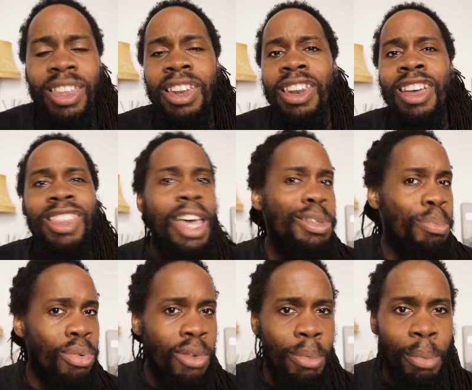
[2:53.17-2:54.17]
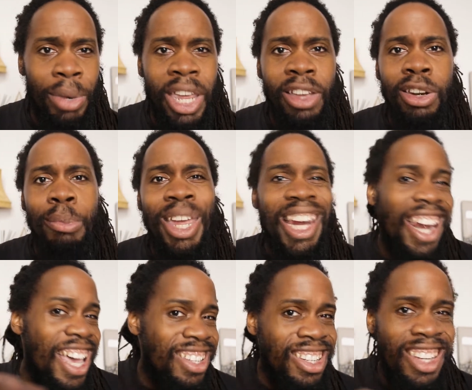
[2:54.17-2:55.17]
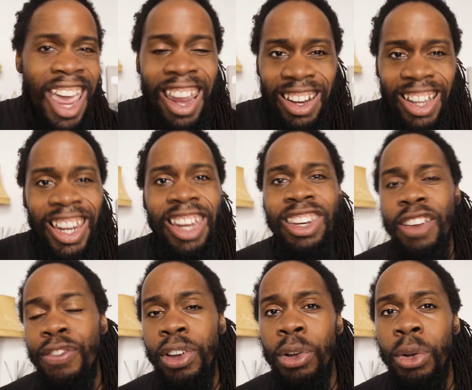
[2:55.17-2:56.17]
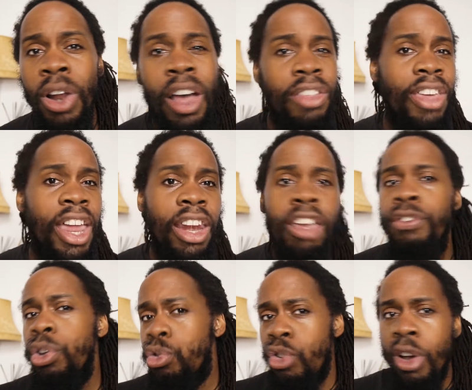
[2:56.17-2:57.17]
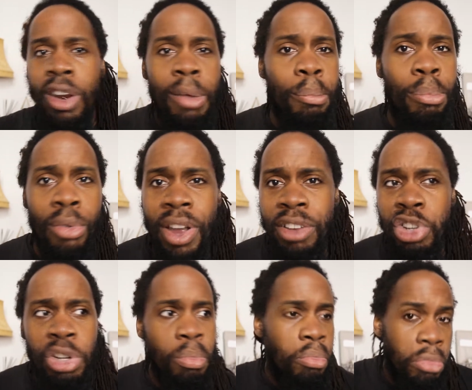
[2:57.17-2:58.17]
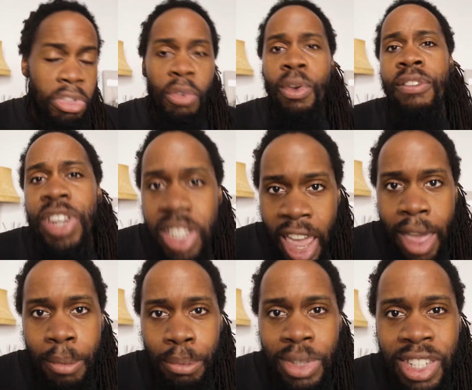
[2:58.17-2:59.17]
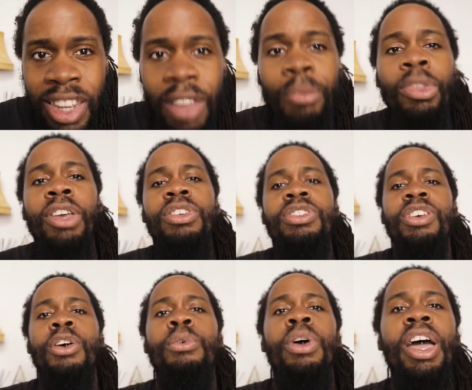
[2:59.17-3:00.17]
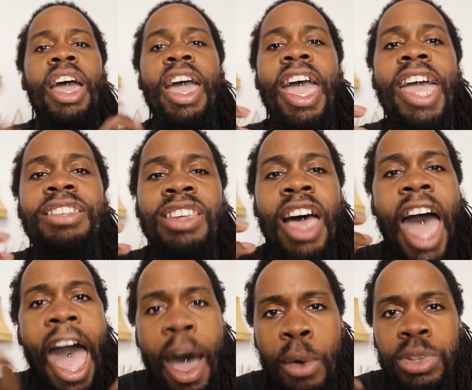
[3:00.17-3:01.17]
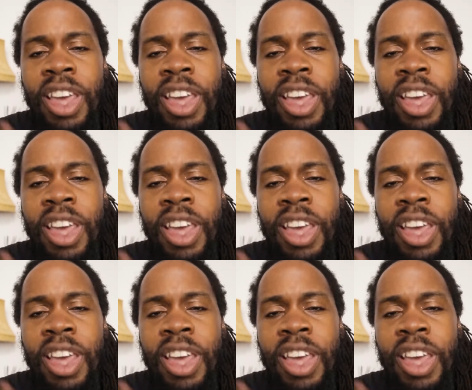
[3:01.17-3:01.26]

then that's probably going to be less technically difficult than if you're trying to bridge the River Thames. So it's how